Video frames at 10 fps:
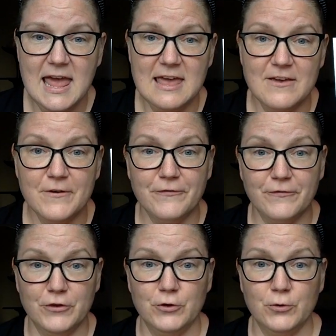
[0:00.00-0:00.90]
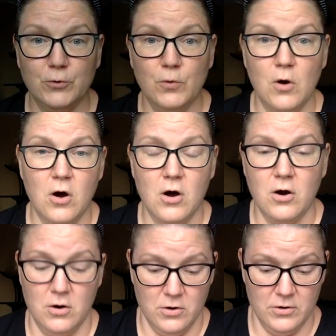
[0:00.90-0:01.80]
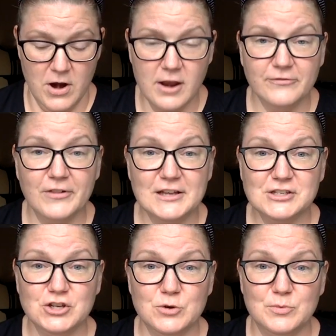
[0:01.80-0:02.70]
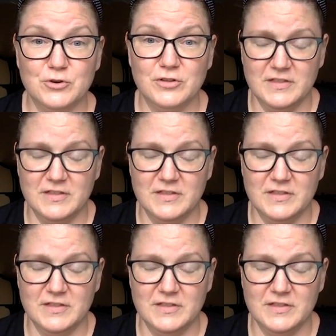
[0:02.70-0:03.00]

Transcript: If you are not a floss tuber,